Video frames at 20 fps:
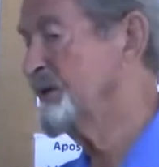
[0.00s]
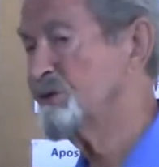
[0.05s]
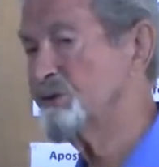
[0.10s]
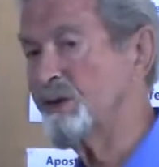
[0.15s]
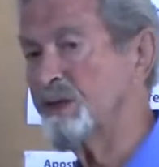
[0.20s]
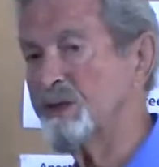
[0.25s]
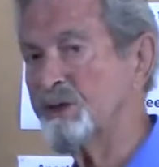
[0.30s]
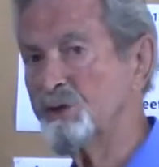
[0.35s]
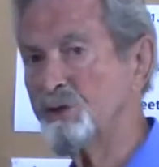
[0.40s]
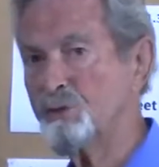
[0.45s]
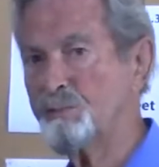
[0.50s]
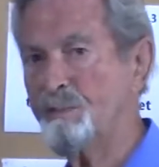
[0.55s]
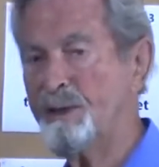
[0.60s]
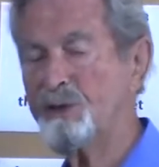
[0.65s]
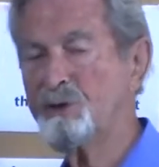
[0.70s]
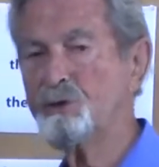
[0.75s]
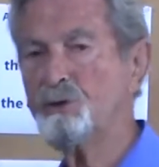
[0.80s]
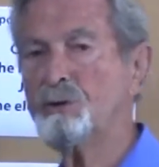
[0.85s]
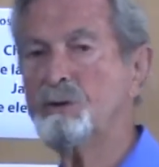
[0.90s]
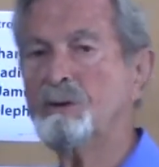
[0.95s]
is a
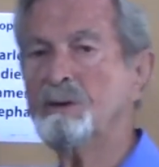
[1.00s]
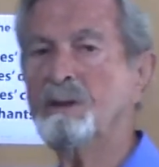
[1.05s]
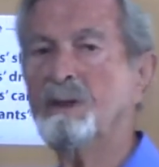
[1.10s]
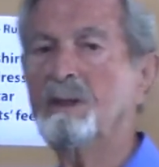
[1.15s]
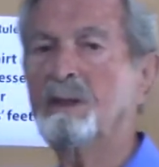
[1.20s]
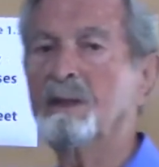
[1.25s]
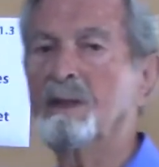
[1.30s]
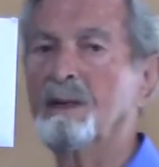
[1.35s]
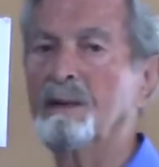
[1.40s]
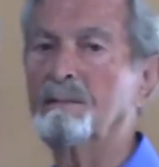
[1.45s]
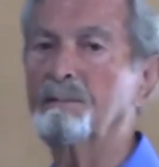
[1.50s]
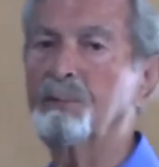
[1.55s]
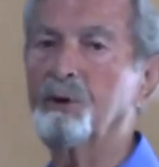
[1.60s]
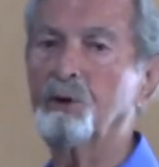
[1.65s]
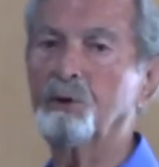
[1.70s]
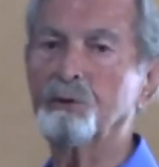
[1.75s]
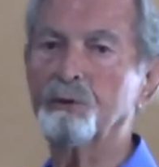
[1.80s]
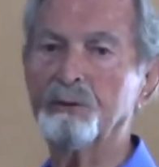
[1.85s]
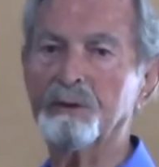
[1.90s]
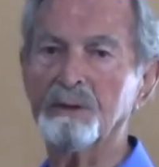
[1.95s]
special
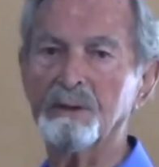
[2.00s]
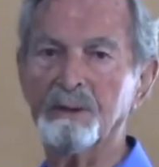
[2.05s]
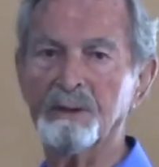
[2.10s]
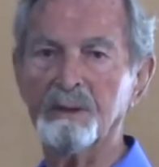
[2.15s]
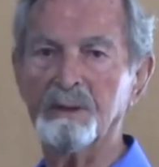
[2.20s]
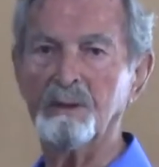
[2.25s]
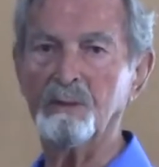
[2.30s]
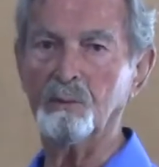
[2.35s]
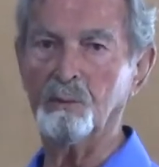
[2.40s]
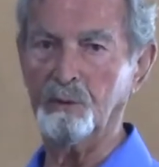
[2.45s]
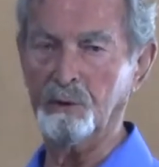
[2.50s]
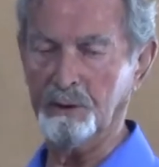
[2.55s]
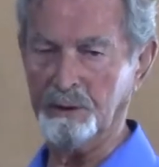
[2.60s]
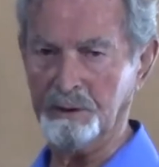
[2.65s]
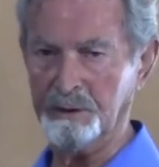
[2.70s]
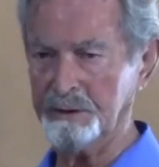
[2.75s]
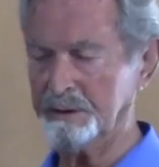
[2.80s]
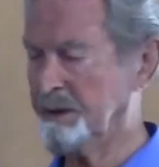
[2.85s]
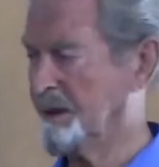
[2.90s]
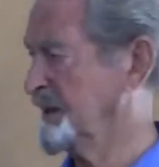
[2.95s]
plural
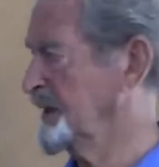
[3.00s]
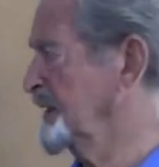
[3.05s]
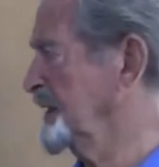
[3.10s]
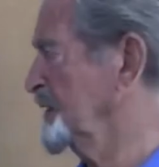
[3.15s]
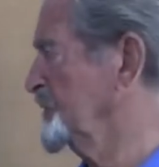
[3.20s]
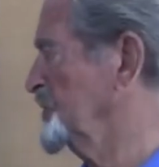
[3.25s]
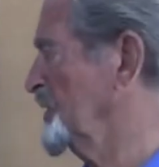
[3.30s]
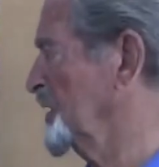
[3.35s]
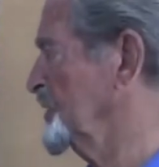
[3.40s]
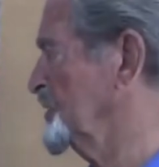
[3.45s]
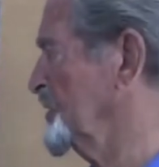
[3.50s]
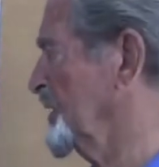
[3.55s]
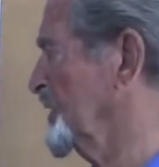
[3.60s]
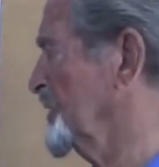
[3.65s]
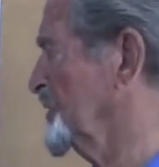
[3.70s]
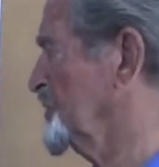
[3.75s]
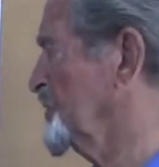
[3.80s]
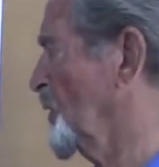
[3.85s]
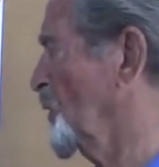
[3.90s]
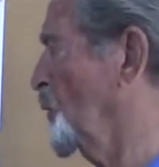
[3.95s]
word, such
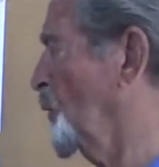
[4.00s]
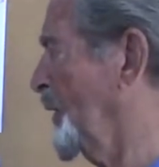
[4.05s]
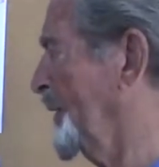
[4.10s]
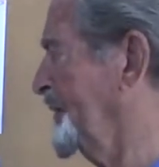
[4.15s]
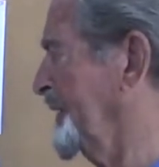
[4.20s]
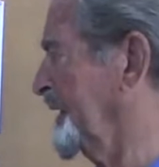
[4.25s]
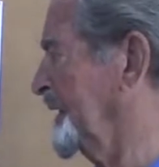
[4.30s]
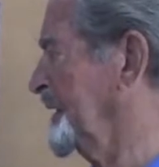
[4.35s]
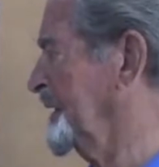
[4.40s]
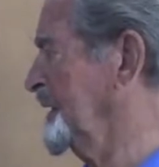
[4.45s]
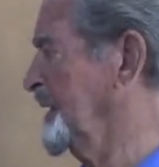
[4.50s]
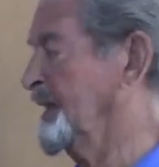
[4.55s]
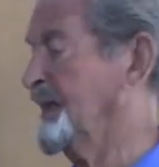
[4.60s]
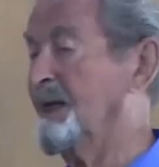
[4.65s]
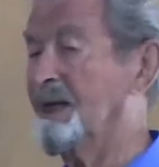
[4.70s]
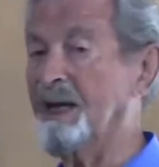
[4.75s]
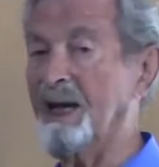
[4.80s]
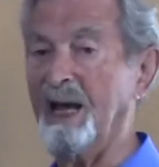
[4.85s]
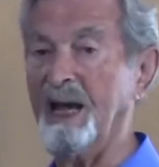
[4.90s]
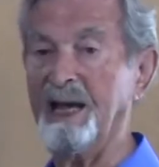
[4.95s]
as women
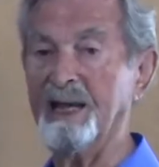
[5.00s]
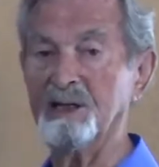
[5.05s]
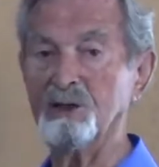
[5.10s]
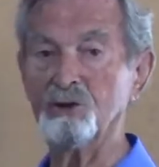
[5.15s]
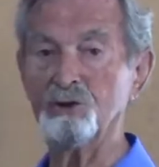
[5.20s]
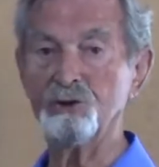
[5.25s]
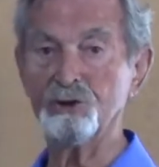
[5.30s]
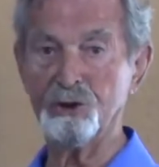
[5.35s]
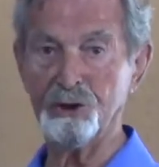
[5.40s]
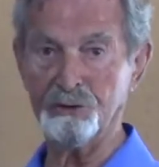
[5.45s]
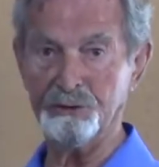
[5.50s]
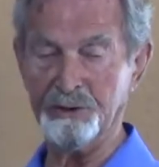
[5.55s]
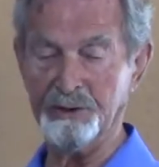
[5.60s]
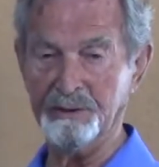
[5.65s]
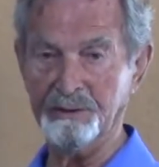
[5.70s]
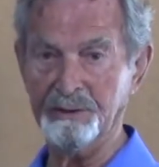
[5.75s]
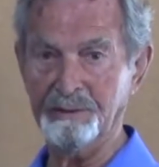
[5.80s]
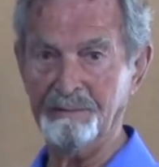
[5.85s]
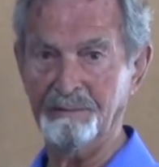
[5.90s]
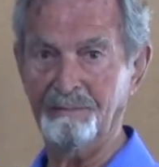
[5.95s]
and
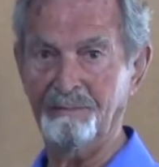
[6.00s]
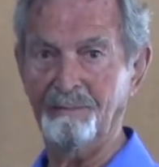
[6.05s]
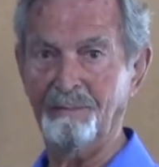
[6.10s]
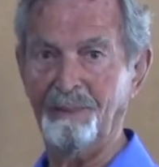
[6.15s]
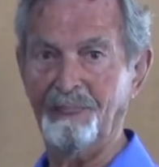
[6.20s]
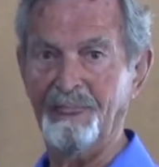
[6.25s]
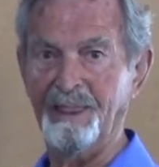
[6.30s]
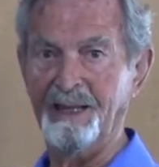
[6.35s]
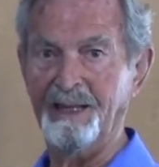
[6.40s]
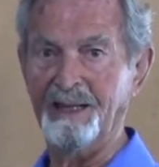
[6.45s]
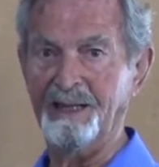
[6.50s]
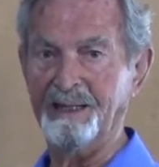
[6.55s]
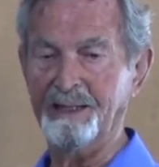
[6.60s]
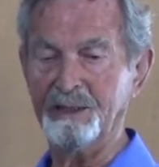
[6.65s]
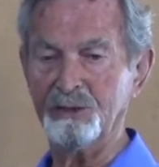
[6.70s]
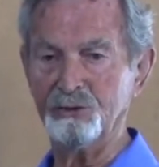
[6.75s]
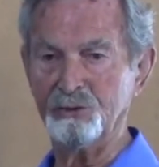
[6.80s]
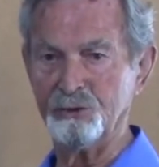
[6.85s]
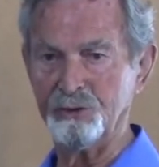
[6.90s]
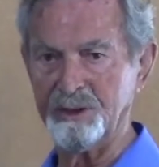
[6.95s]
children, it
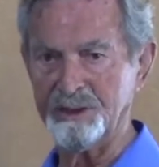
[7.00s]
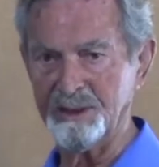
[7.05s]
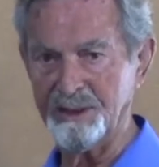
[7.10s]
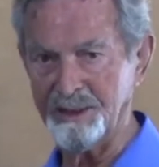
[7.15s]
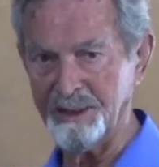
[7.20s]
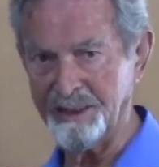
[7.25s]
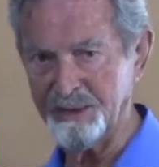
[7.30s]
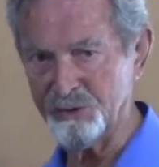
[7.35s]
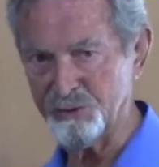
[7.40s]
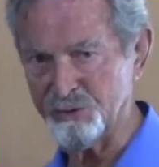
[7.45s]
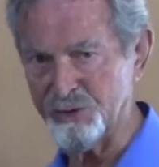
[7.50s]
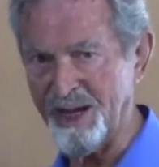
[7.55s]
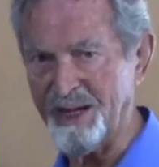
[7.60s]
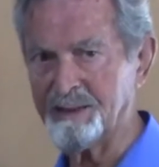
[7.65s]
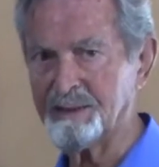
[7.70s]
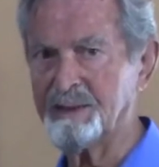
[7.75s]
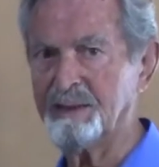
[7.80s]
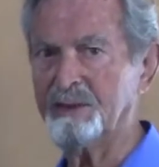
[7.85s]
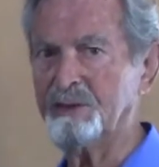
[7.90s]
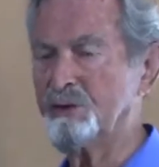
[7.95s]
is treated
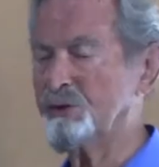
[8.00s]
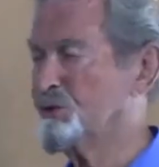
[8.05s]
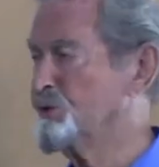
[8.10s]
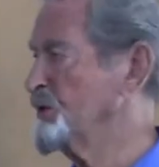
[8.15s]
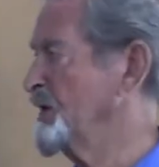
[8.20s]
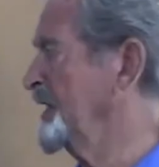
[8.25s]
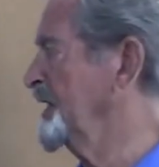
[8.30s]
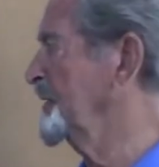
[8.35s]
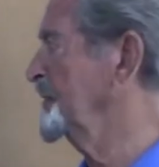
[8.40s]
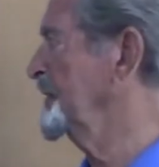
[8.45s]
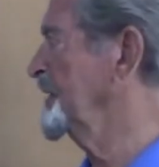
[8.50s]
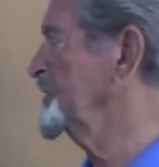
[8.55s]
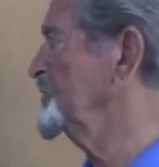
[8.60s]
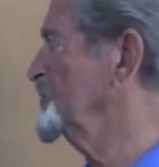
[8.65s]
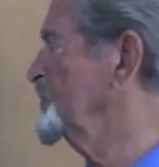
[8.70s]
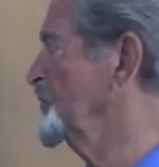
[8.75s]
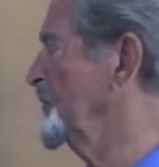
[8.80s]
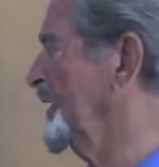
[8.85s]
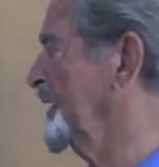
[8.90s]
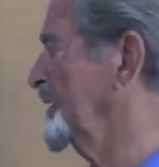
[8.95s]
exactly the same as
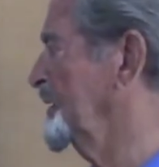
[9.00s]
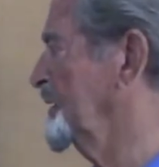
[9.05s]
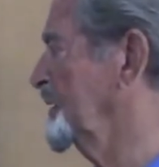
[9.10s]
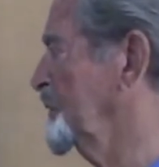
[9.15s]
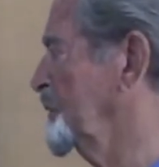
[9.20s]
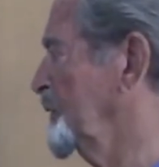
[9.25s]
a regular